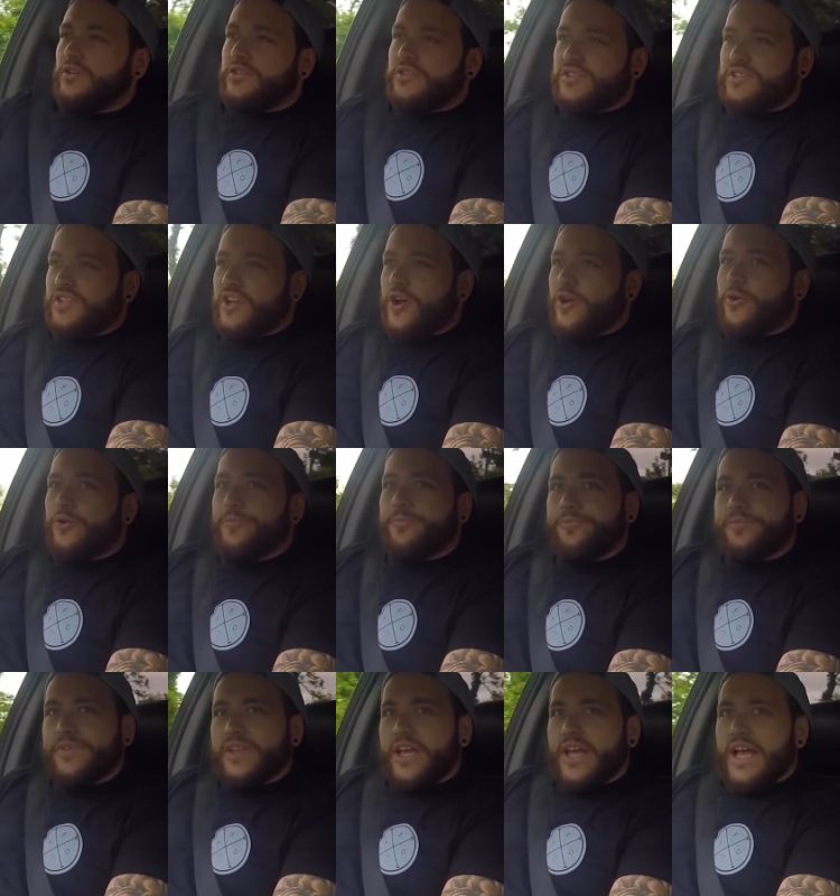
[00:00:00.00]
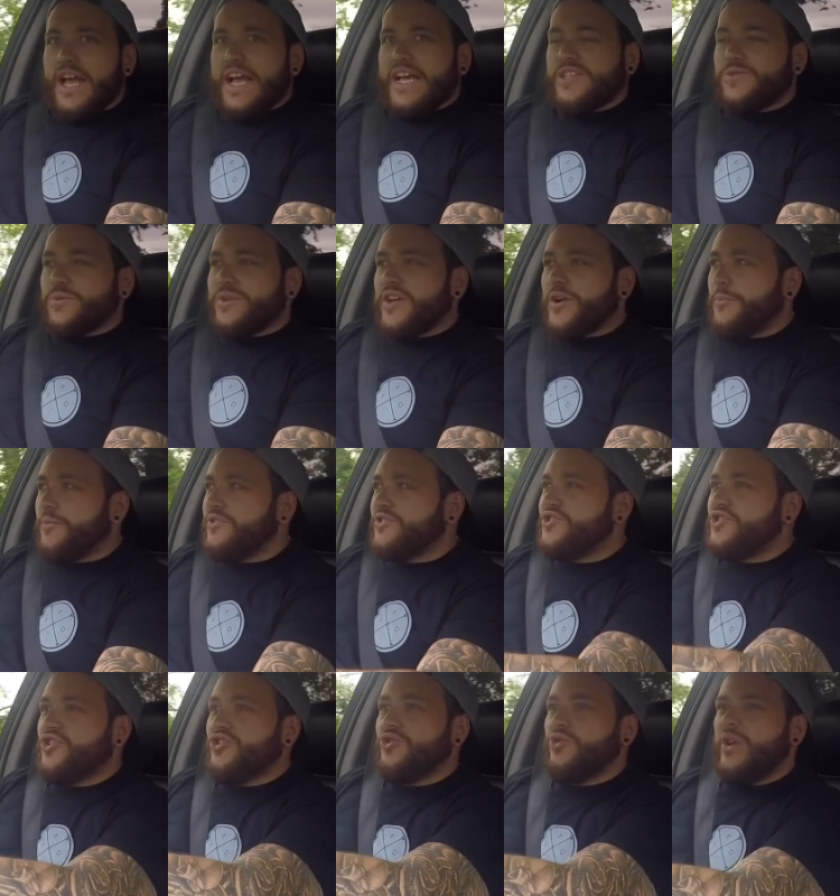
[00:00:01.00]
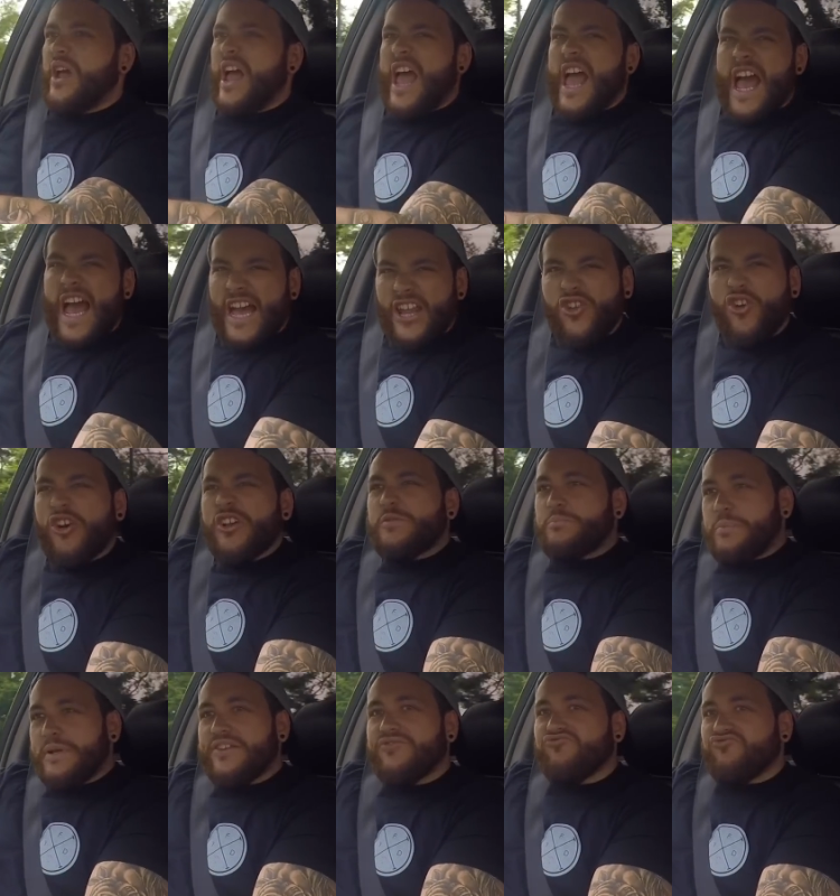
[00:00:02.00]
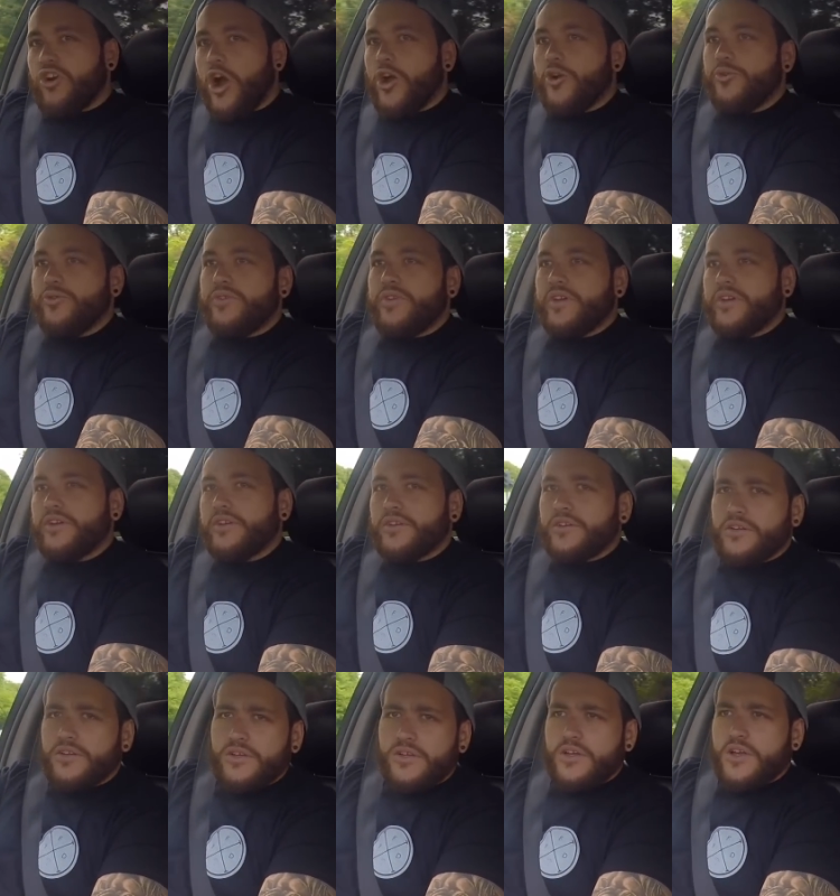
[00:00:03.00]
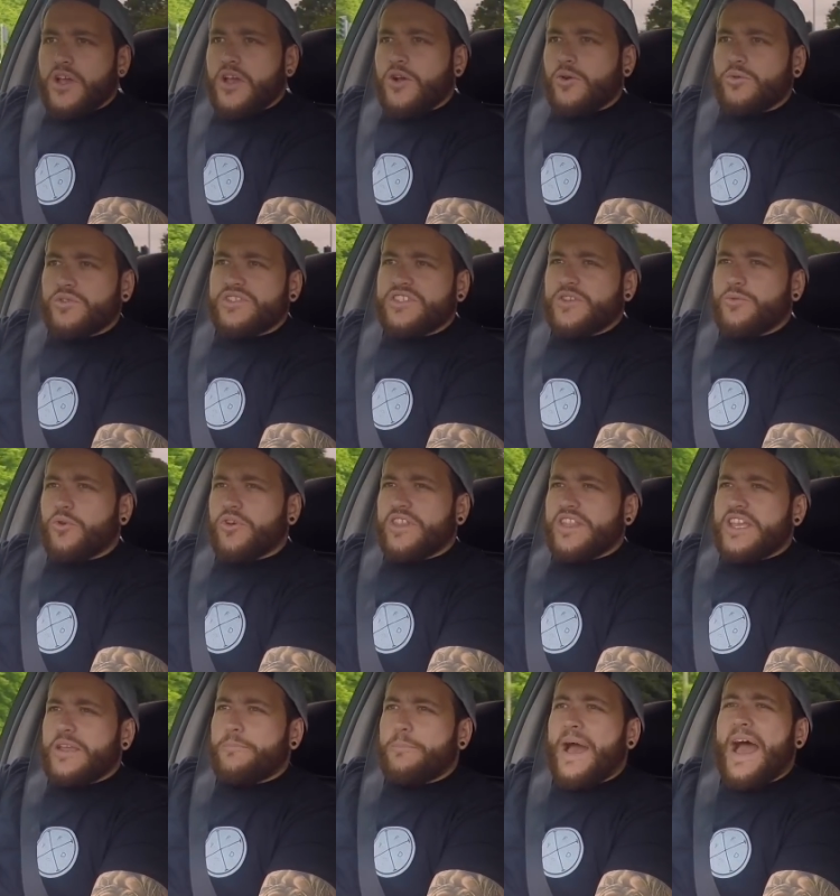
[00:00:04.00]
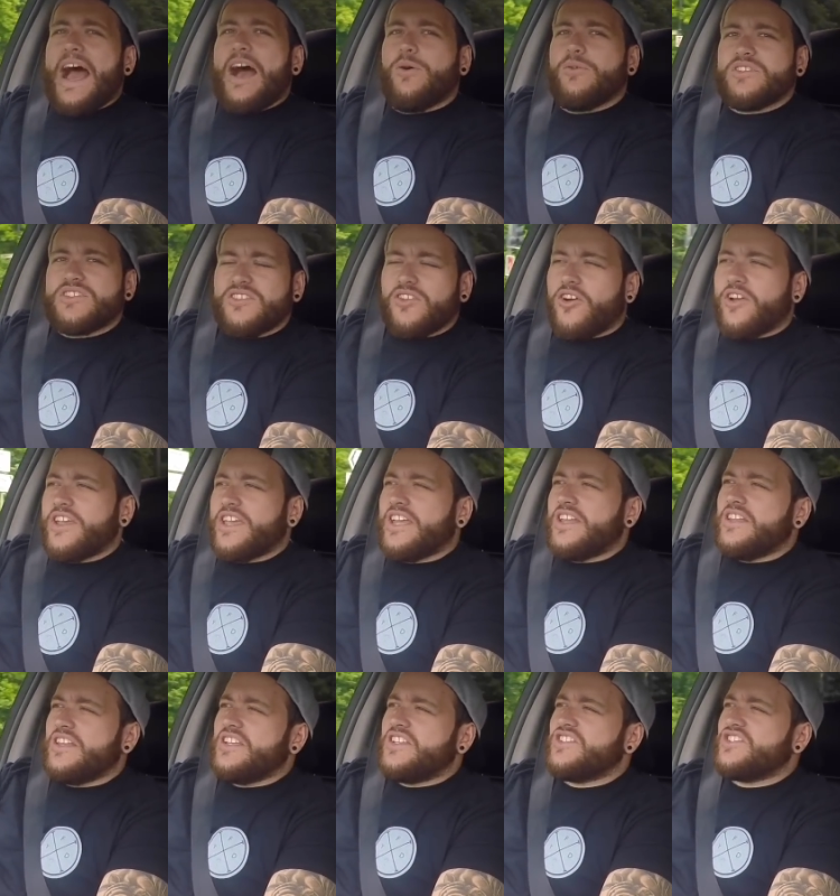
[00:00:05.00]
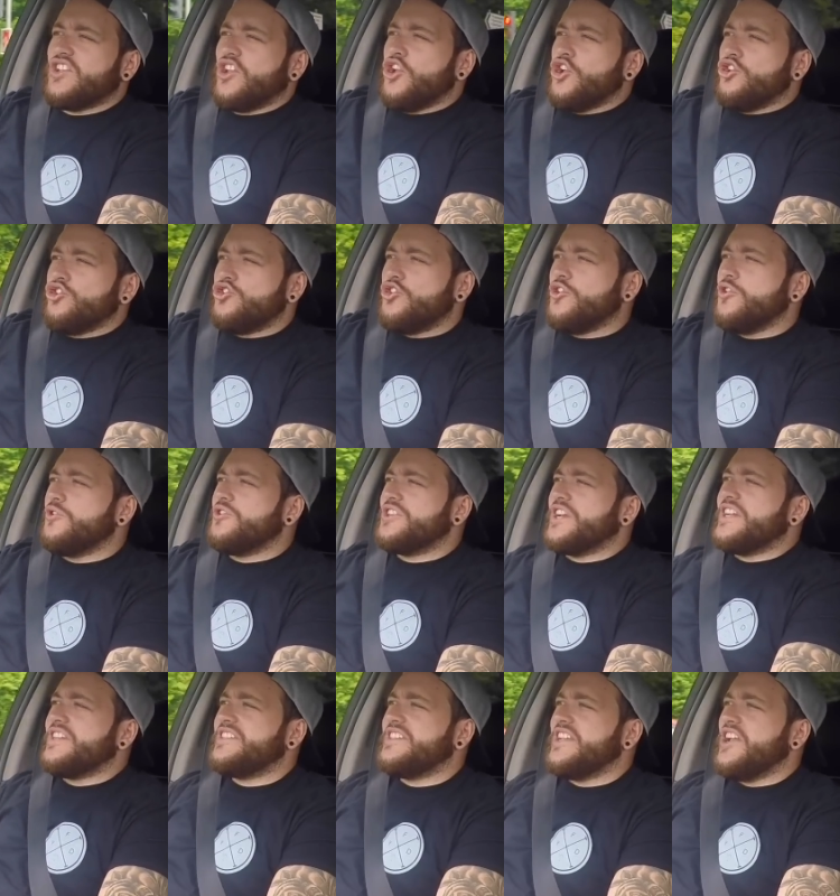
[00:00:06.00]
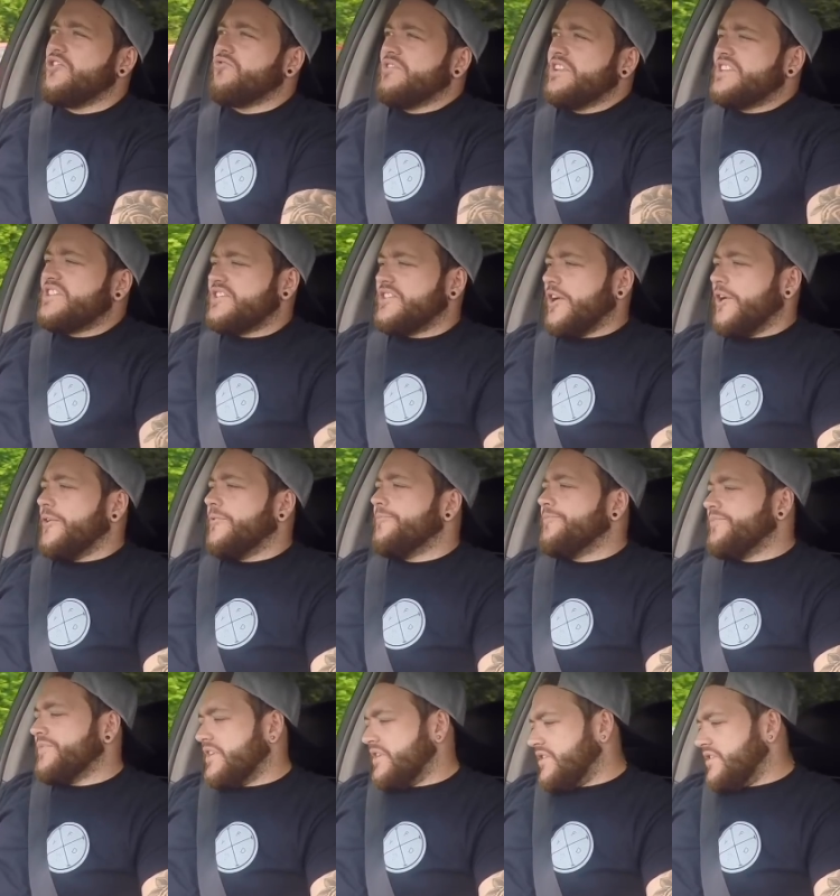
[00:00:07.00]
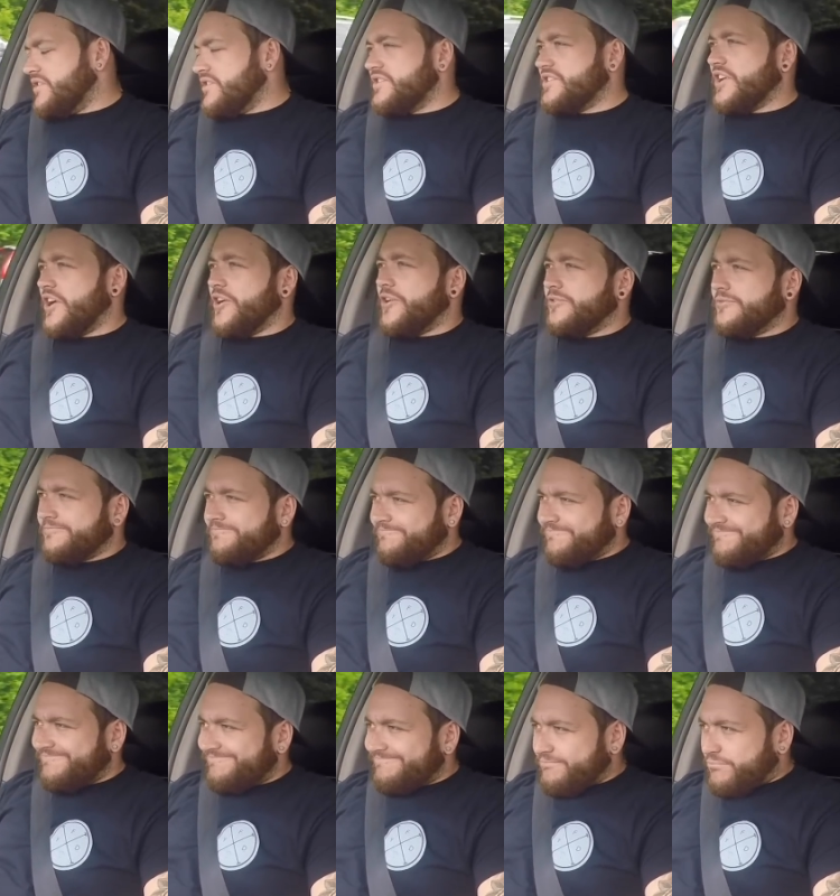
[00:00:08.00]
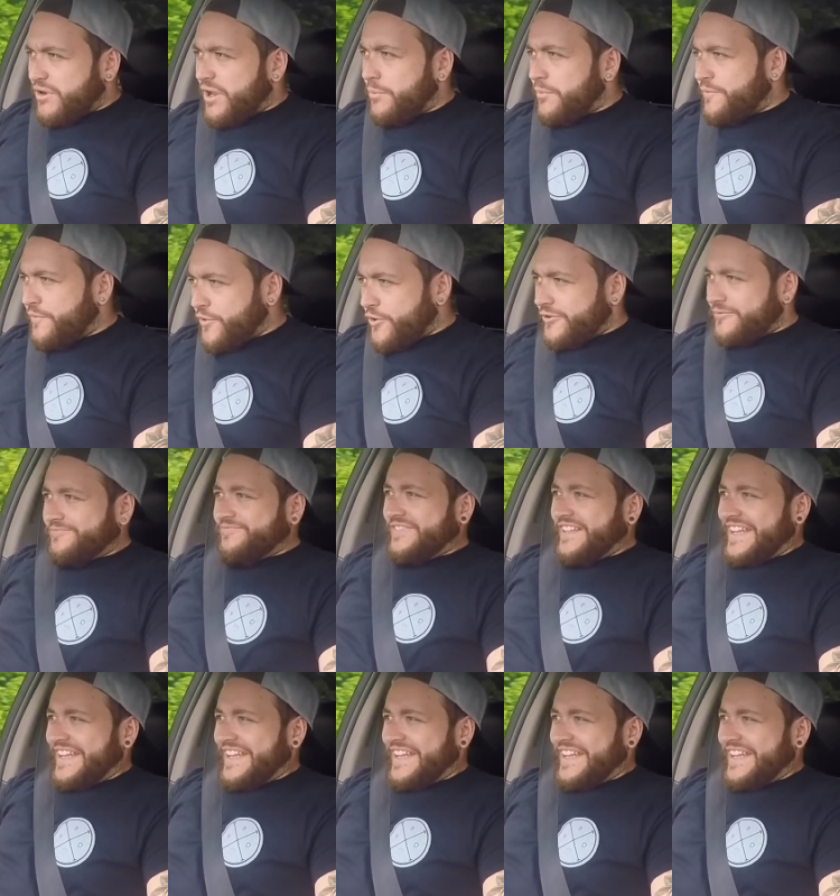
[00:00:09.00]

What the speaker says: So as we come onto a nice bit of road, we'll see what the power's like in this 2JZ Aristo. So plug my foot.